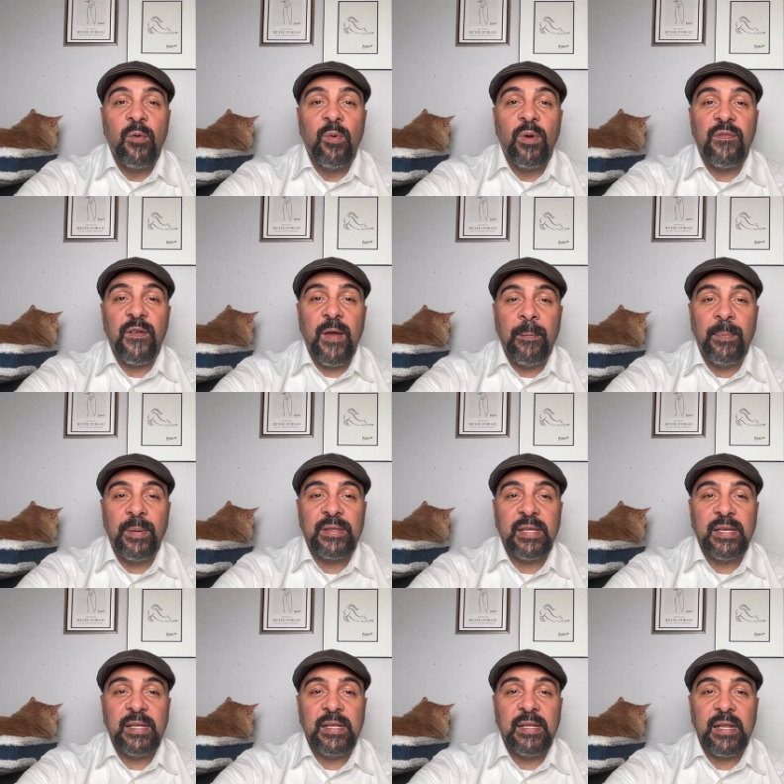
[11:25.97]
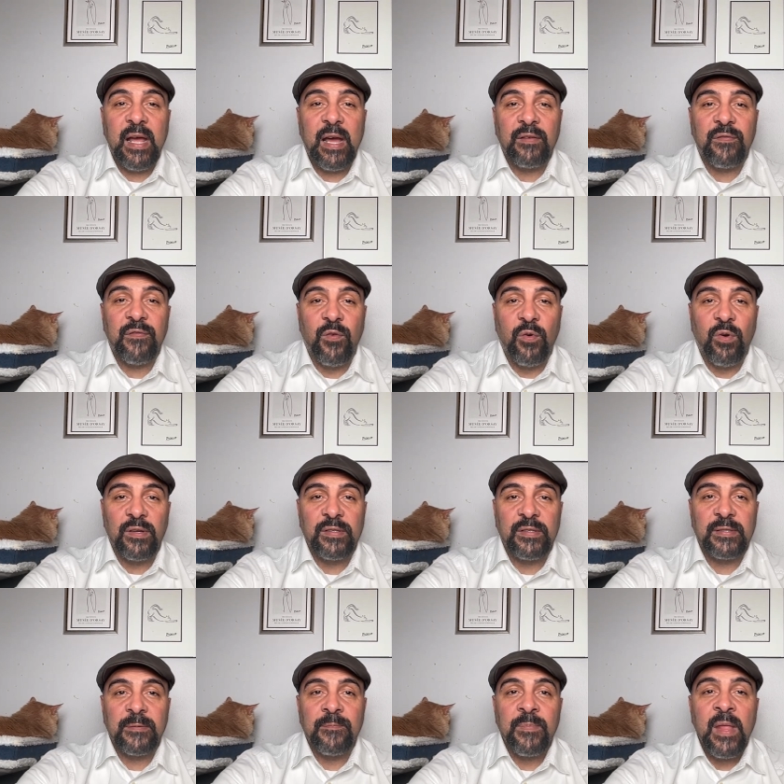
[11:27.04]
with empathy, not
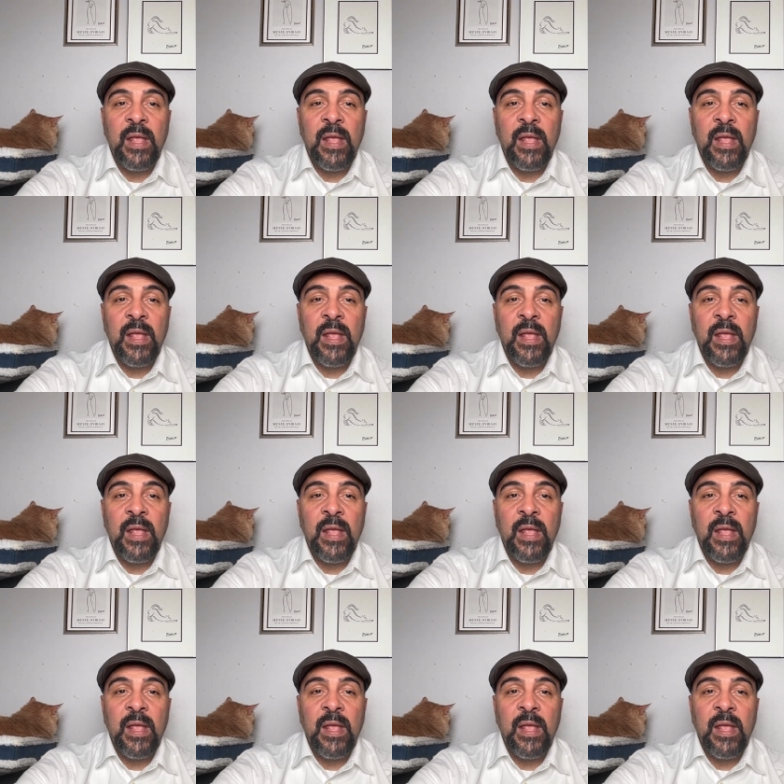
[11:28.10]
force.